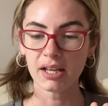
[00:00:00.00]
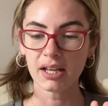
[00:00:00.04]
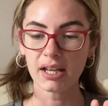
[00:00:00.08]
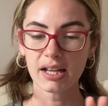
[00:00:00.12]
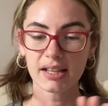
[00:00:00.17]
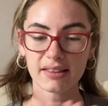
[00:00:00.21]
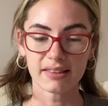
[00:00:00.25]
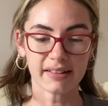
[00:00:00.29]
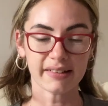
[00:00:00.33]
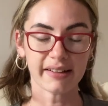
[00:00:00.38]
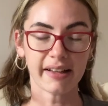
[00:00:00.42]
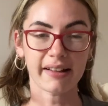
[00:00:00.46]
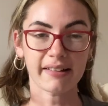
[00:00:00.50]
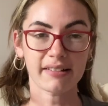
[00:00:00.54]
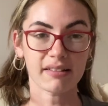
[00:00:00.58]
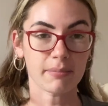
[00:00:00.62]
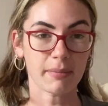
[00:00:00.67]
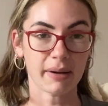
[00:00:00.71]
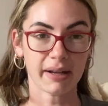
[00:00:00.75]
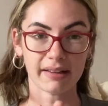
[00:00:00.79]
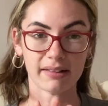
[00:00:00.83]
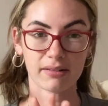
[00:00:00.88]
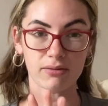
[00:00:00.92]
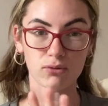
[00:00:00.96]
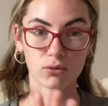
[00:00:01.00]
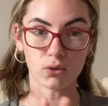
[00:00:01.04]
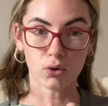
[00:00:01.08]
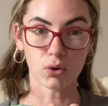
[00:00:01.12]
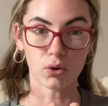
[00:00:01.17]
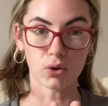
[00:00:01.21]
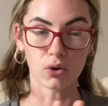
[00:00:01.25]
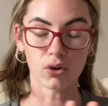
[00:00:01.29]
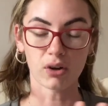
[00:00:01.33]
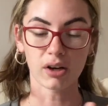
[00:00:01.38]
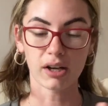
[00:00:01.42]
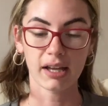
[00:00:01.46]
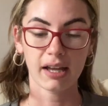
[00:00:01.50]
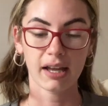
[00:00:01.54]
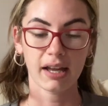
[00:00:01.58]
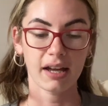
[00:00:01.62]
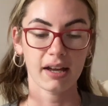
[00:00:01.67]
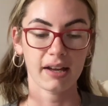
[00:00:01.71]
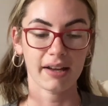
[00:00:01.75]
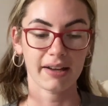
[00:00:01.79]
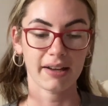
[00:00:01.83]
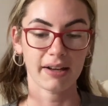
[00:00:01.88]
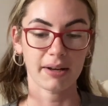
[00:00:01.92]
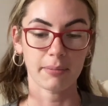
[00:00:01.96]
They taste amazing raw,
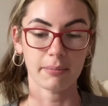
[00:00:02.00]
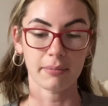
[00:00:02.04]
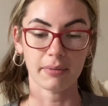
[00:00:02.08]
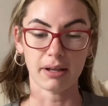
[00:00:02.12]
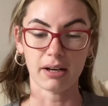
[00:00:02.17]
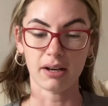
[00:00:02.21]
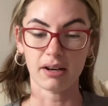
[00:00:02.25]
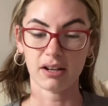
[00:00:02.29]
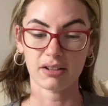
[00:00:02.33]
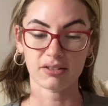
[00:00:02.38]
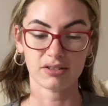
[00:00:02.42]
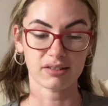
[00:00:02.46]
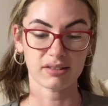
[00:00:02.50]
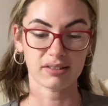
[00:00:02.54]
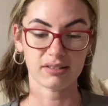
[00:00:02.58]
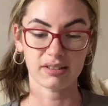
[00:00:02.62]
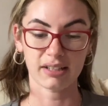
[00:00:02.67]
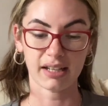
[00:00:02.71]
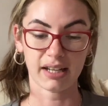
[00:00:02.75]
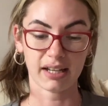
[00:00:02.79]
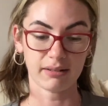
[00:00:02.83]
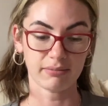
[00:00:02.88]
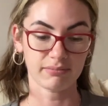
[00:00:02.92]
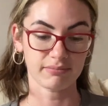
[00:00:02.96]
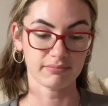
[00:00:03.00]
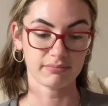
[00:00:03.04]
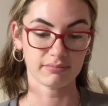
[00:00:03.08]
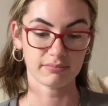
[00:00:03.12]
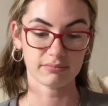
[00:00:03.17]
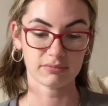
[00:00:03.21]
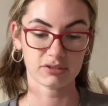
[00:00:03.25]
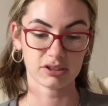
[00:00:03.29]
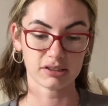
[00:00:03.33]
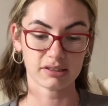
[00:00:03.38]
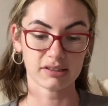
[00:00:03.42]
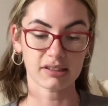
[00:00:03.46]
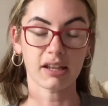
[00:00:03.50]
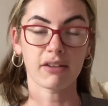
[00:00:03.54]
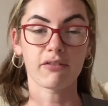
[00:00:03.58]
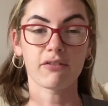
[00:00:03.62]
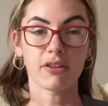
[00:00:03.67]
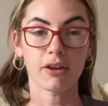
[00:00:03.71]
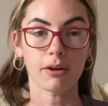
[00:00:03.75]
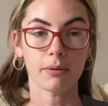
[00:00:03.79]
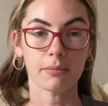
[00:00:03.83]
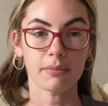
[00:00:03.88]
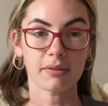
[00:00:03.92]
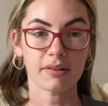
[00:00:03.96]
and I just love
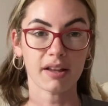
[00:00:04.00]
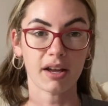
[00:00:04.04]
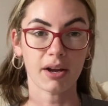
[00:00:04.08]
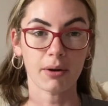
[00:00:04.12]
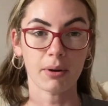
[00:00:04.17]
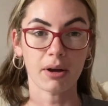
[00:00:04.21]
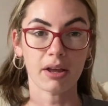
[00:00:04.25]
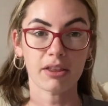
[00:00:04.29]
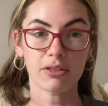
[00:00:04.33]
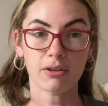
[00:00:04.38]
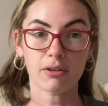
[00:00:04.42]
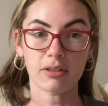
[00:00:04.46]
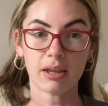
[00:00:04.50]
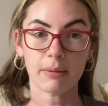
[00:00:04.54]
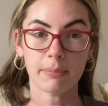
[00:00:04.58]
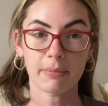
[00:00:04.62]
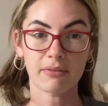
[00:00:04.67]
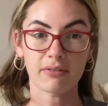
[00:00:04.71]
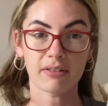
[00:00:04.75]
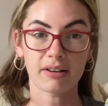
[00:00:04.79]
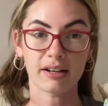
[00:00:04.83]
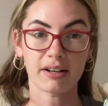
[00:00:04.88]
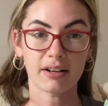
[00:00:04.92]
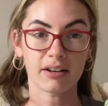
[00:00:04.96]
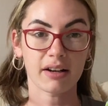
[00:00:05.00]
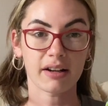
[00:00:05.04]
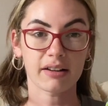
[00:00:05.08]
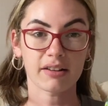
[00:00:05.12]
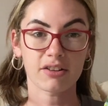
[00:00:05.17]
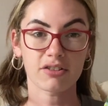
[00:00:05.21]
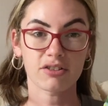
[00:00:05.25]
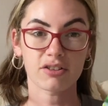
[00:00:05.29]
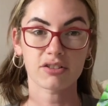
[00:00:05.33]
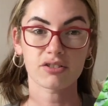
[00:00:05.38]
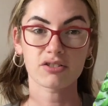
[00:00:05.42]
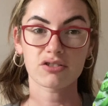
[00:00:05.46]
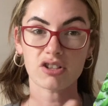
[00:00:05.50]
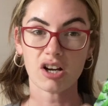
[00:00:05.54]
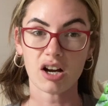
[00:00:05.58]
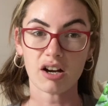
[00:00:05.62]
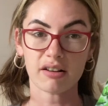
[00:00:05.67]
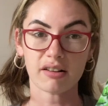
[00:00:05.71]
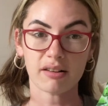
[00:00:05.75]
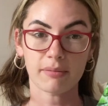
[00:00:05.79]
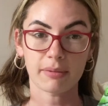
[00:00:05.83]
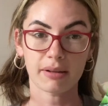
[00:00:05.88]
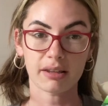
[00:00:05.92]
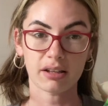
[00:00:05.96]
them. So I thought that'd be really nice to just chuck
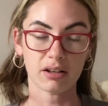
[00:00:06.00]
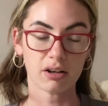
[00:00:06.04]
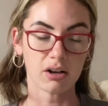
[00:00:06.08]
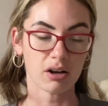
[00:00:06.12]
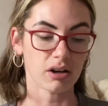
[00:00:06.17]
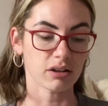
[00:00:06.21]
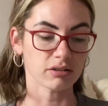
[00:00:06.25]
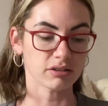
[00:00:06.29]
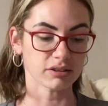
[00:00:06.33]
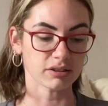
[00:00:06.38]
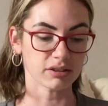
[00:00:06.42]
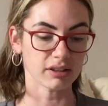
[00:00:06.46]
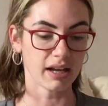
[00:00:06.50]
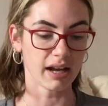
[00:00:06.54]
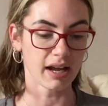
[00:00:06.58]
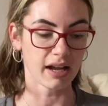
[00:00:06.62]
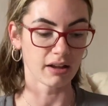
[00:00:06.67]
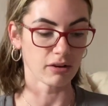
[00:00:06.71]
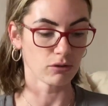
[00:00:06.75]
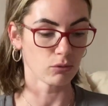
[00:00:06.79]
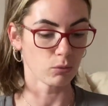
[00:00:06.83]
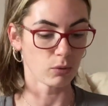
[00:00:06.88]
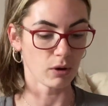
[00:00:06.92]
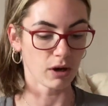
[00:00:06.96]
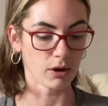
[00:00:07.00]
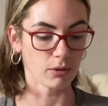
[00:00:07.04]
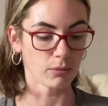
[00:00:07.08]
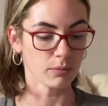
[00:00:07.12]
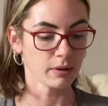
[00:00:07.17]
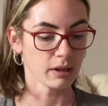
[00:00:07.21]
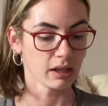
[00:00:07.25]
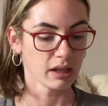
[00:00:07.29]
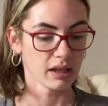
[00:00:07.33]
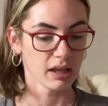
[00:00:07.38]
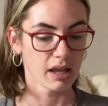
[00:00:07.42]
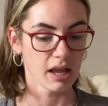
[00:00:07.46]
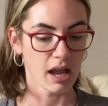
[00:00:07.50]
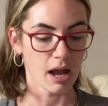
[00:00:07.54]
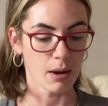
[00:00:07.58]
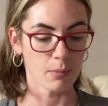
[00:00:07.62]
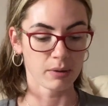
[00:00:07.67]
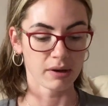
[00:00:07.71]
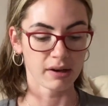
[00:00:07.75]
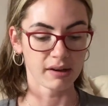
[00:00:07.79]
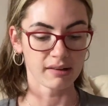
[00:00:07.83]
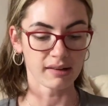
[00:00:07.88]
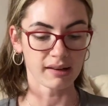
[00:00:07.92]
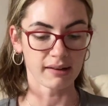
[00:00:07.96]
some in the garden as well, and we
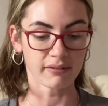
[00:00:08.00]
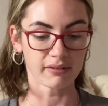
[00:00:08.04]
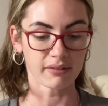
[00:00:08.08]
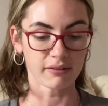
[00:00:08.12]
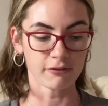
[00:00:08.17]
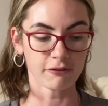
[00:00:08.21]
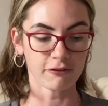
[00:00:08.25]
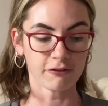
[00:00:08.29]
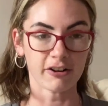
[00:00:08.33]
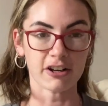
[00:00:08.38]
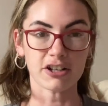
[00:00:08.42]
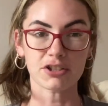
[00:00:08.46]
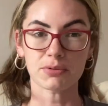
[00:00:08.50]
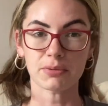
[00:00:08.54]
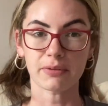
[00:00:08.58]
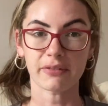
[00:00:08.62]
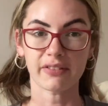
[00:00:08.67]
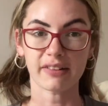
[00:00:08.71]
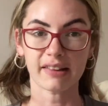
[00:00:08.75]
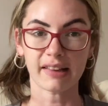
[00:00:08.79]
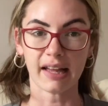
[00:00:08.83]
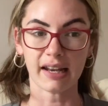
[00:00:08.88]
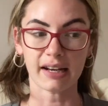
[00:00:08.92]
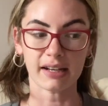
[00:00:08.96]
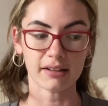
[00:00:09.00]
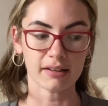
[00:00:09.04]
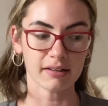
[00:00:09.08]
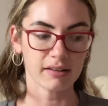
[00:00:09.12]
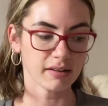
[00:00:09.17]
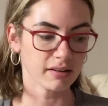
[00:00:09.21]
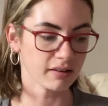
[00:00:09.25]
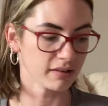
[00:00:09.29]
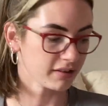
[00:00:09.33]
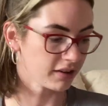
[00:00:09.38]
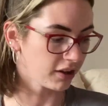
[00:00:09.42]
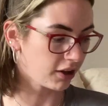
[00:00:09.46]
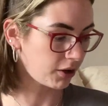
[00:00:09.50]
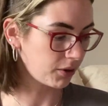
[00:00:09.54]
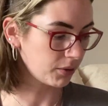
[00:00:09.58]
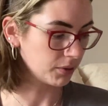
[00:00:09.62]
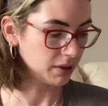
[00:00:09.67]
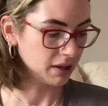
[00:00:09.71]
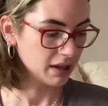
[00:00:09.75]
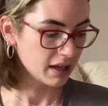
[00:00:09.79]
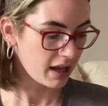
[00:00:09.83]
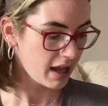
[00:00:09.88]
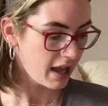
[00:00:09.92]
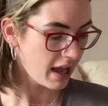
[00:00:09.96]
can have some fresh with salad. So
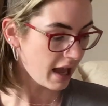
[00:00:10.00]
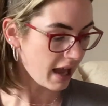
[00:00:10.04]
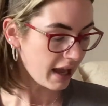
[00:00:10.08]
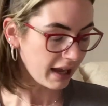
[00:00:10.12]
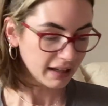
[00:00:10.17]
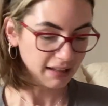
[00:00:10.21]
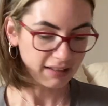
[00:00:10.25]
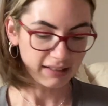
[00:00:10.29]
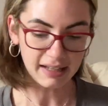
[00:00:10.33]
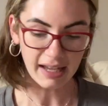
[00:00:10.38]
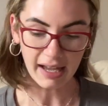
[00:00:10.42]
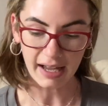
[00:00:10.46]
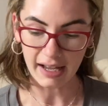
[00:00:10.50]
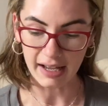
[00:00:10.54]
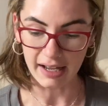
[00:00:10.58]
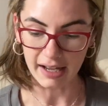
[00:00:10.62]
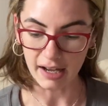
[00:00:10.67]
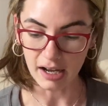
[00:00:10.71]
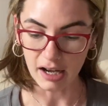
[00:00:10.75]
yeah,